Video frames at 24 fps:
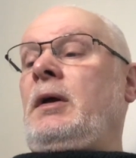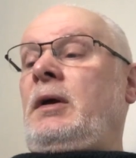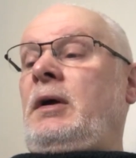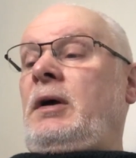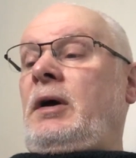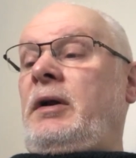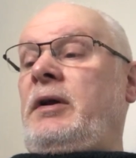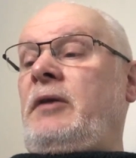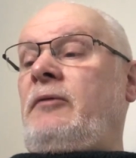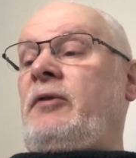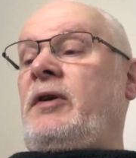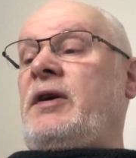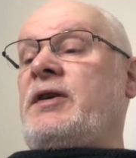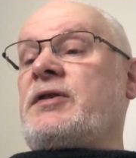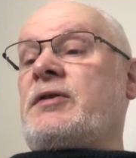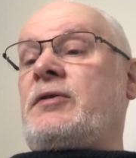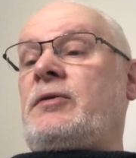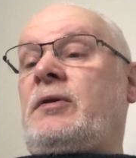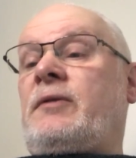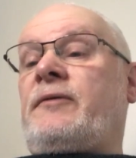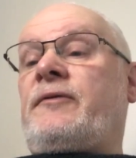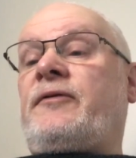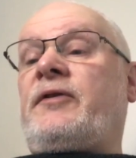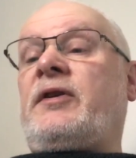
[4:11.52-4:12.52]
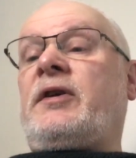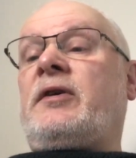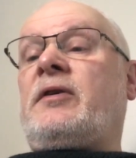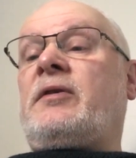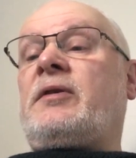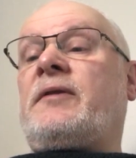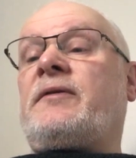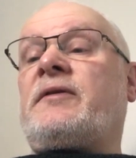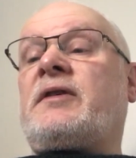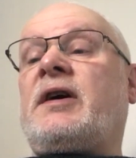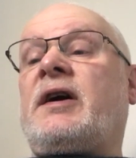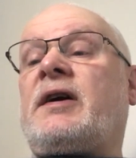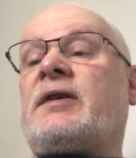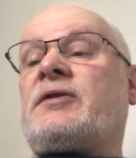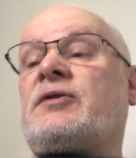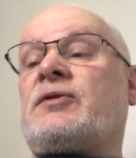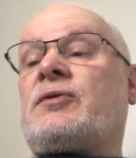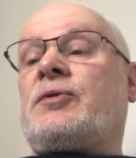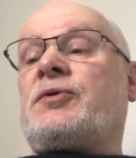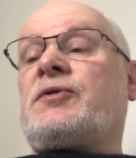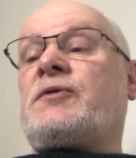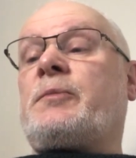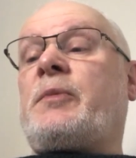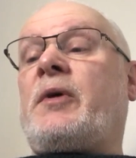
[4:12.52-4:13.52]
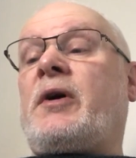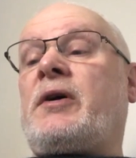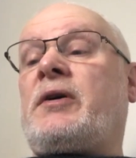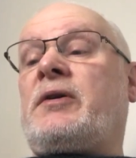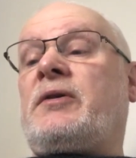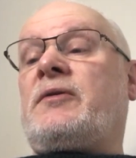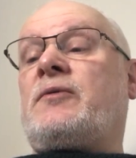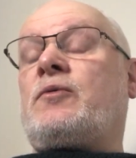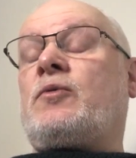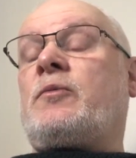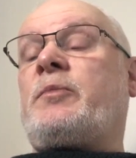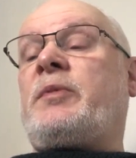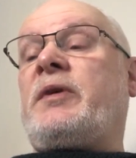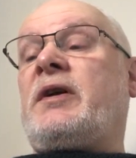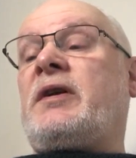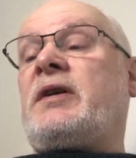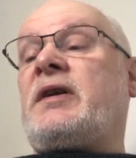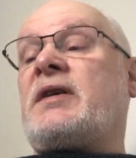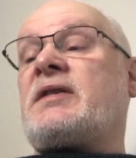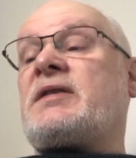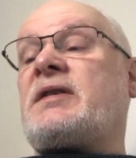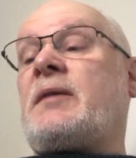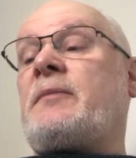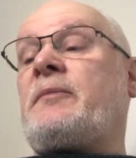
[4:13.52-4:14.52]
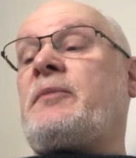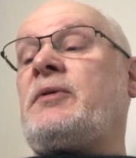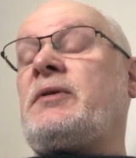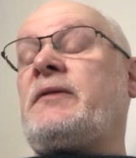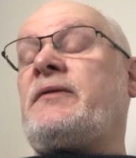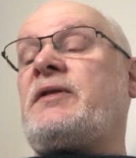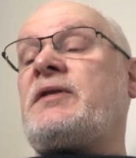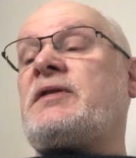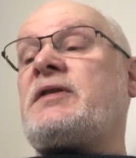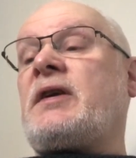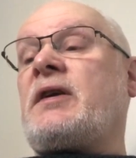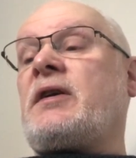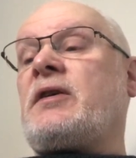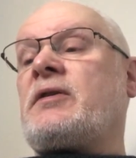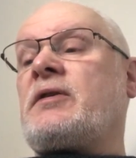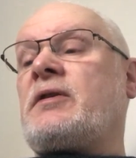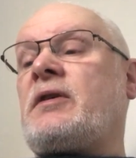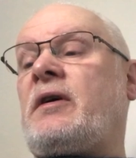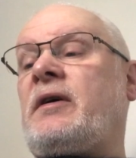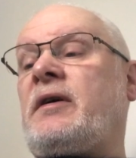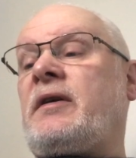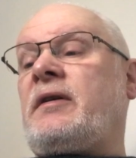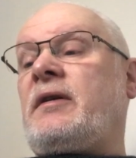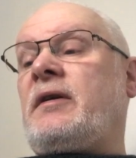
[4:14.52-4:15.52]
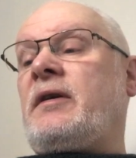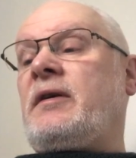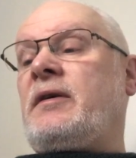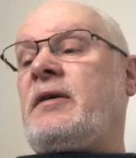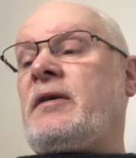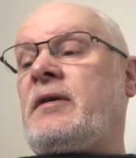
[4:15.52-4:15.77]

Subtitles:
An irrational fear of cats or spiders would be an example of the second kind.